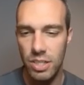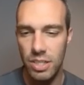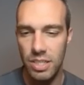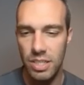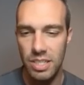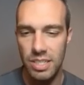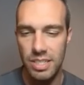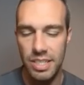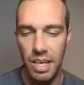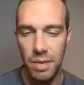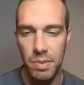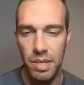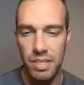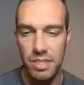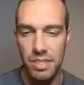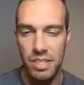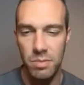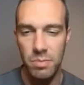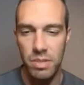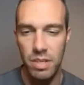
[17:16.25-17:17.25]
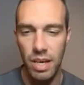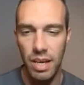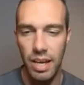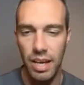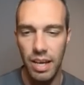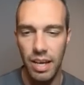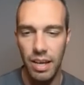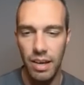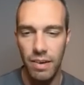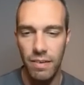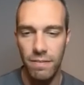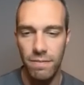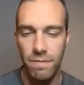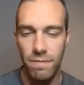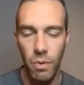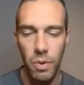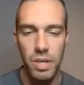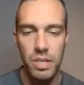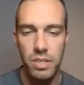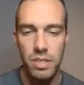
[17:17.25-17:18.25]
this game doesn't seem to
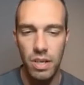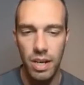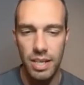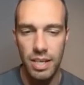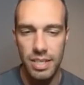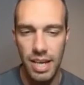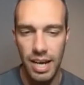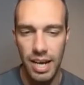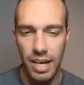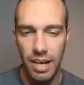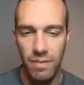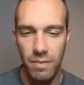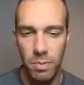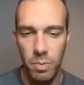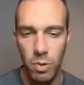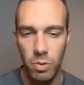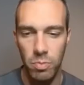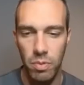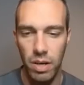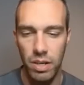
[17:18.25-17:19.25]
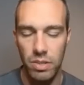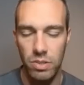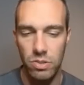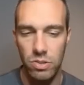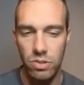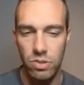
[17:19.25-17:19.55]
focus on attack heavy Pokemon